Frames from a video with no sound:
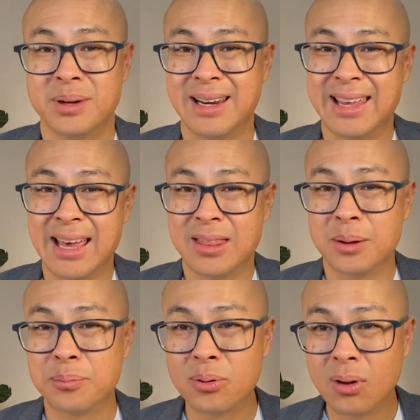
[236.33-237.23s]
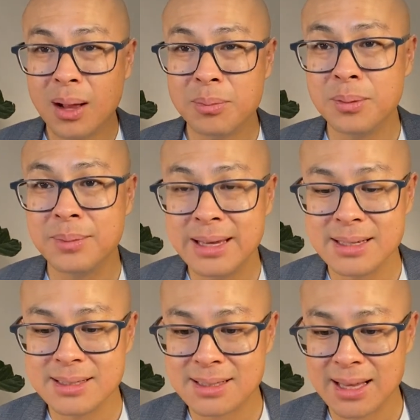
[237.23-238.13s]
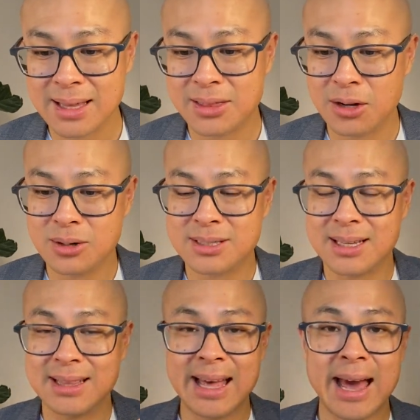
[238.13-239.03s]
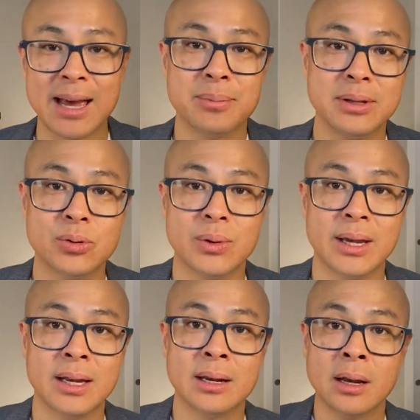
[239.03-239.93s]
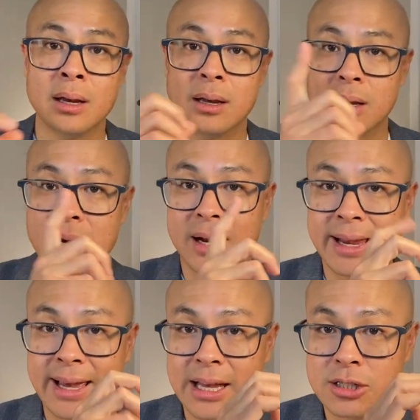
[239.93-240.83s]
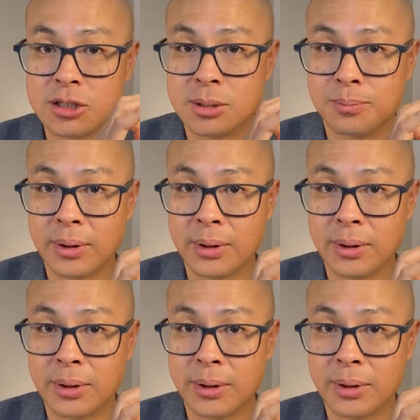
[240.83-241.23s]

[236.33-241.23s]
But again, the problem is that there is a lag between cutting-edge